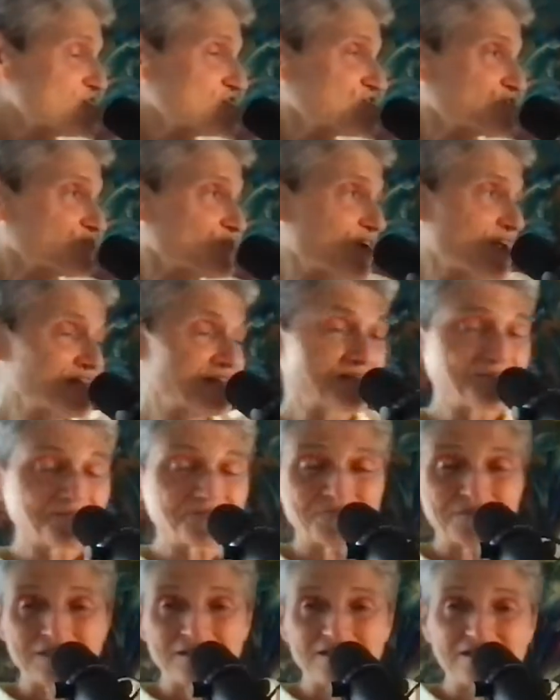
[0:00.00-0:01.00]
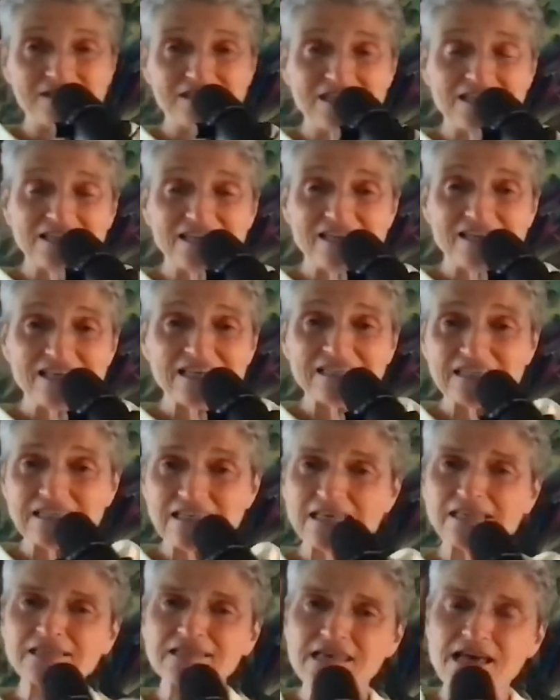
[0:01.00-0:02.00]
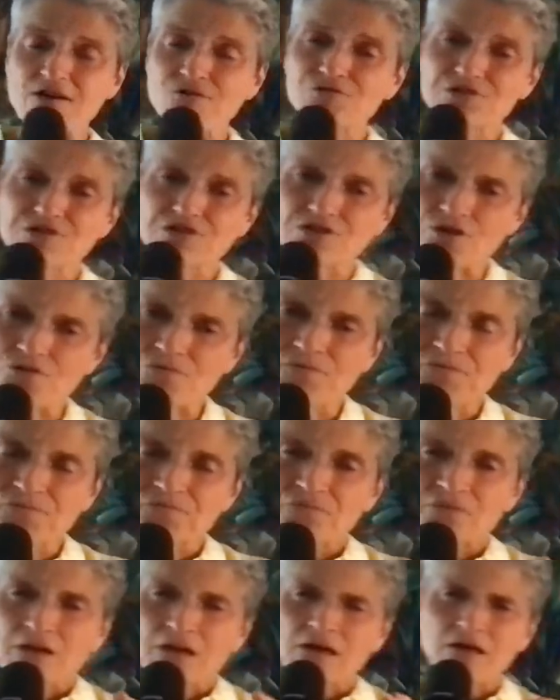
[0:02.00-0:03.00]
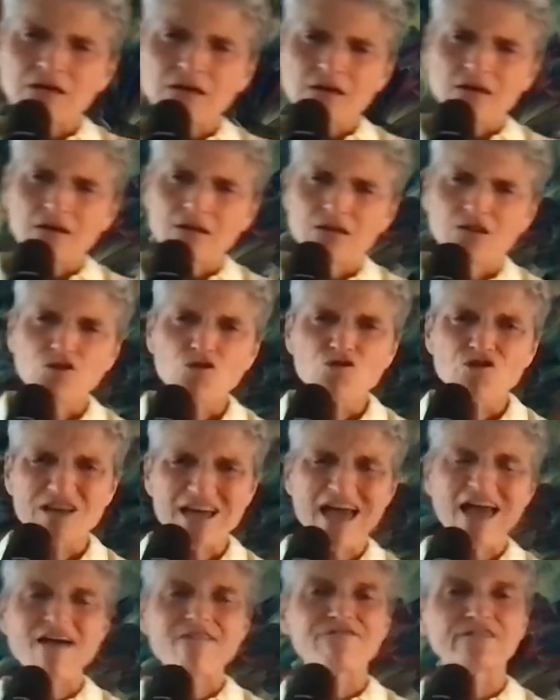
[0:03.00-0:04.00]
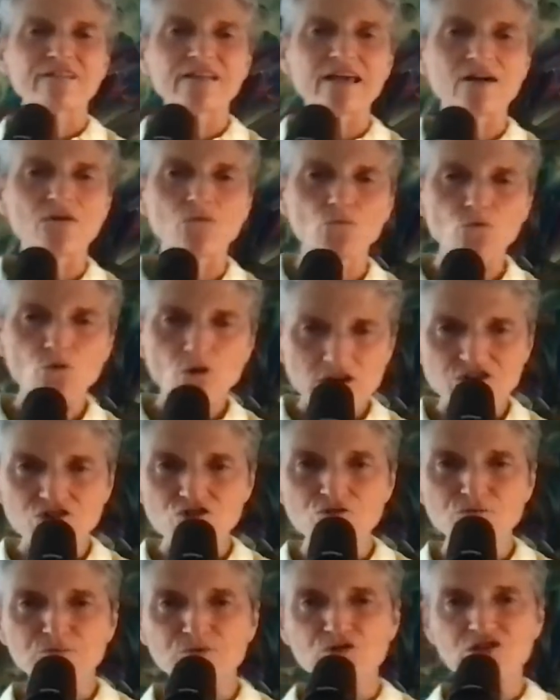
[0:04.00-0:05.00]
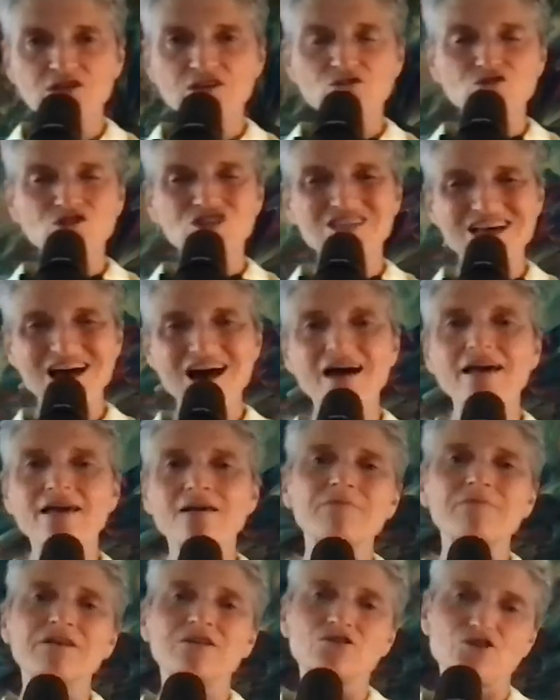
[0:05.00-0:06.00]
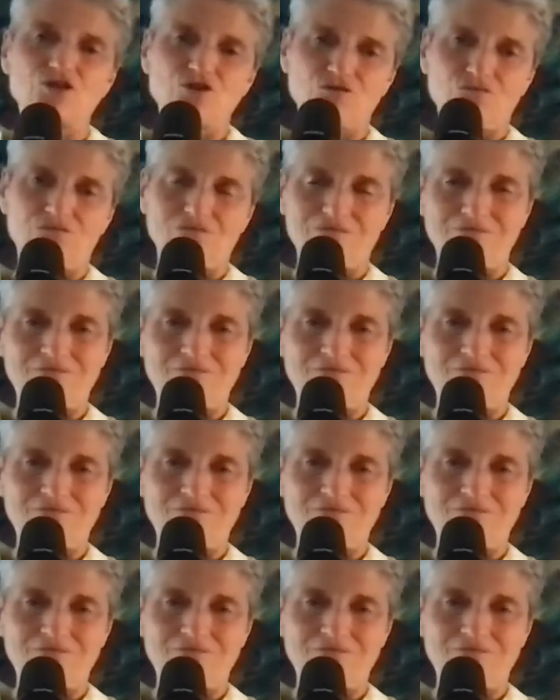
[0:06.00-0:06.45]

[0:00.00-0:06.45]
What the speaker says: retrograde, still in this sixth house. So look carefully at what are you putting your time into?